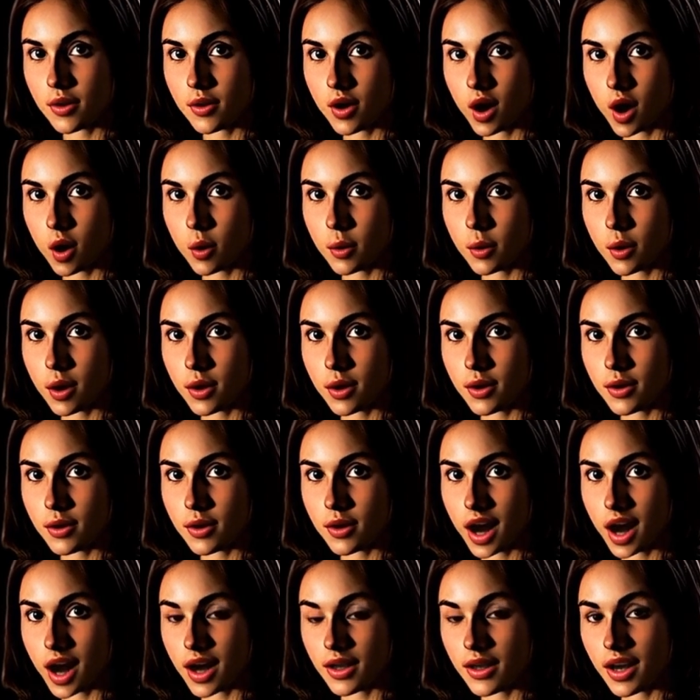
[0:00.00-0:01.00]
of hope,
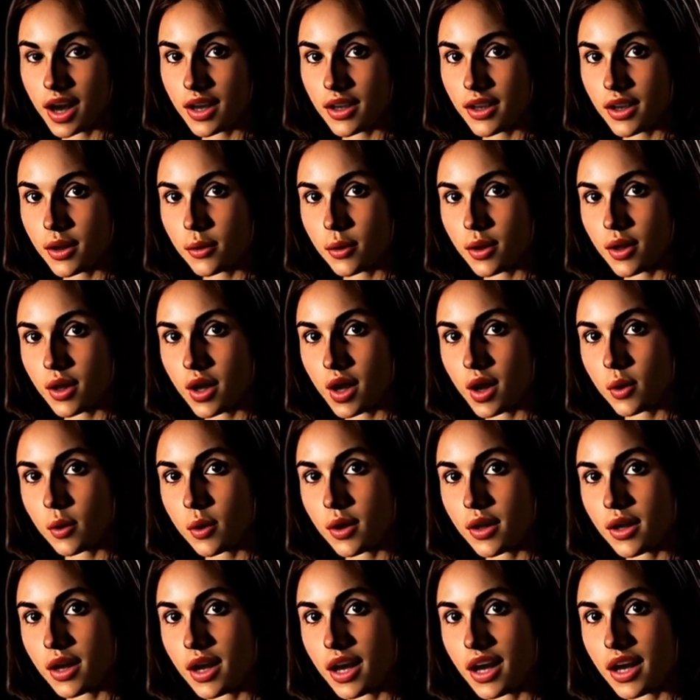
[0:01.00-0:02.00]
a testament to the
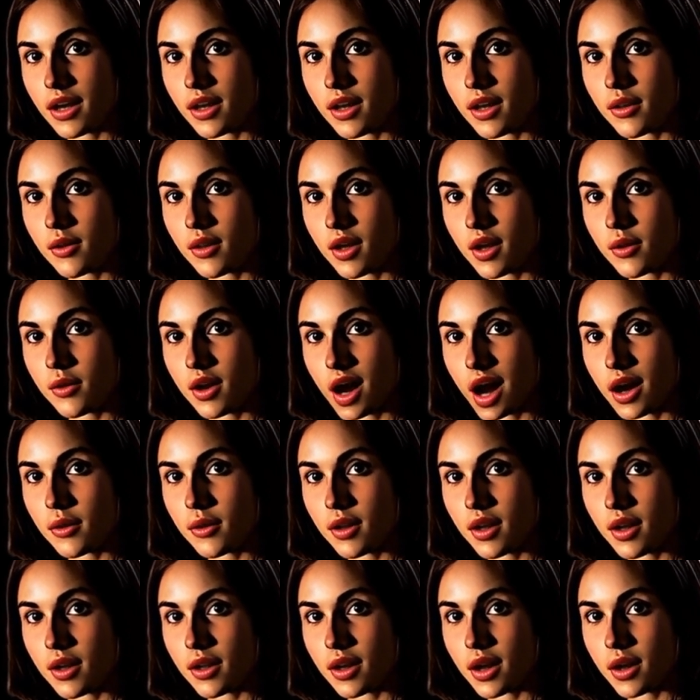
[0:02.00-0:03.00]
resilience of
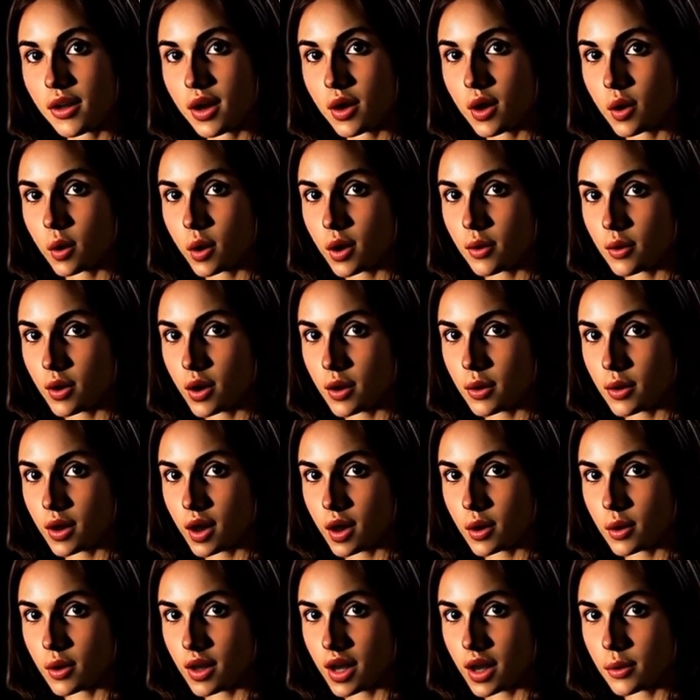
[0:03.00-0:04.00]
survivors who have
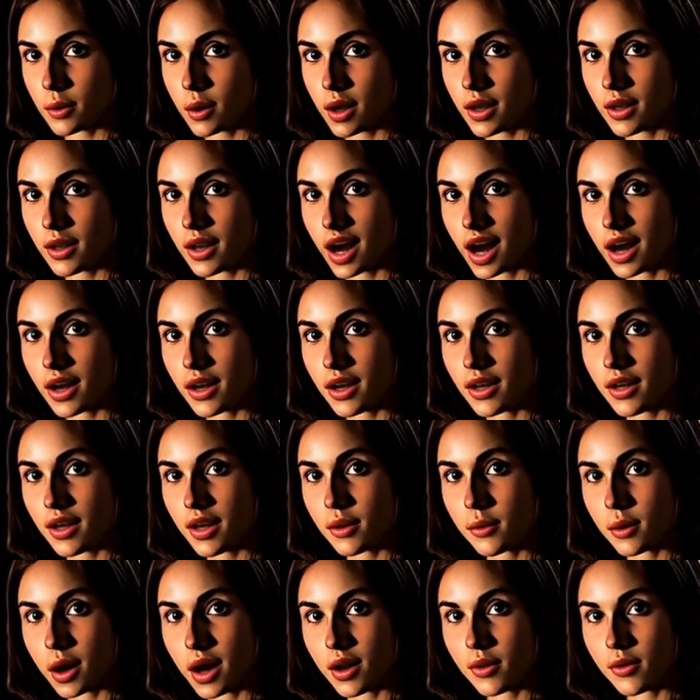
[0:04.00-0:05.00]
refused to be
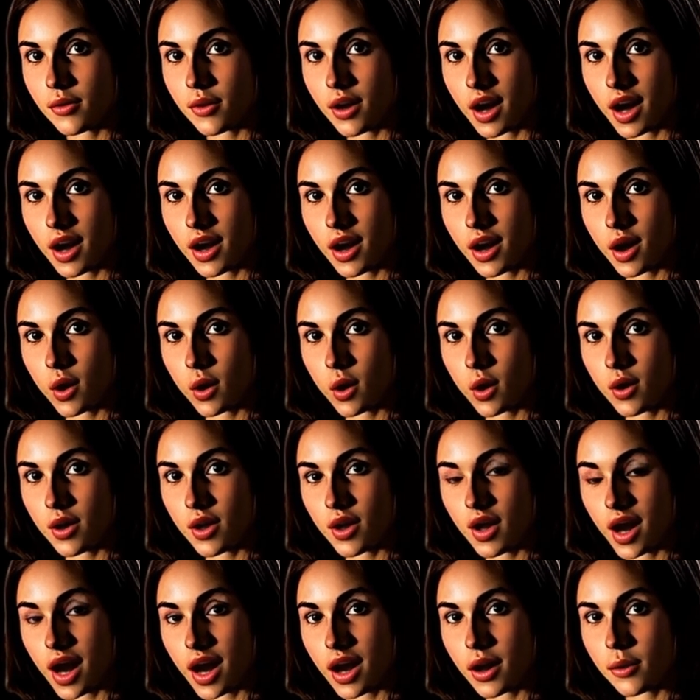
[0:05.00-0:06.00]
silenced by fear or
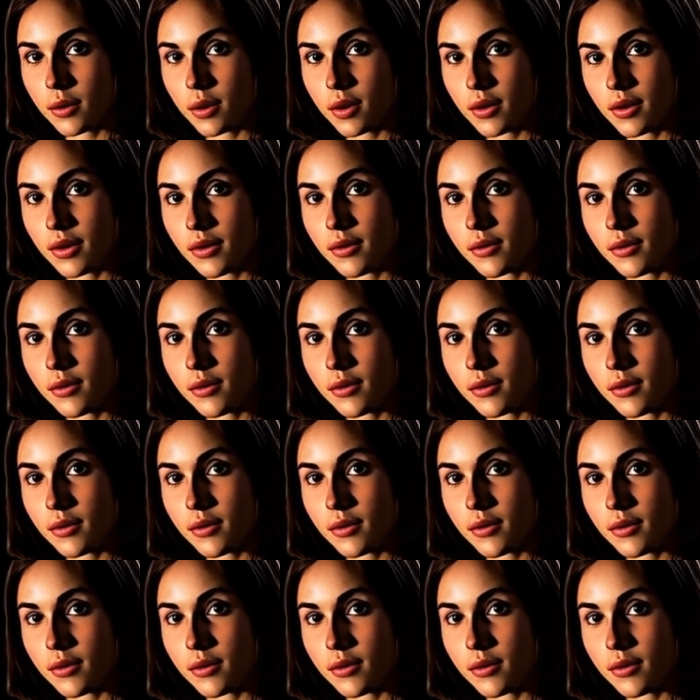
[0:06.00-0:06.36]
shame.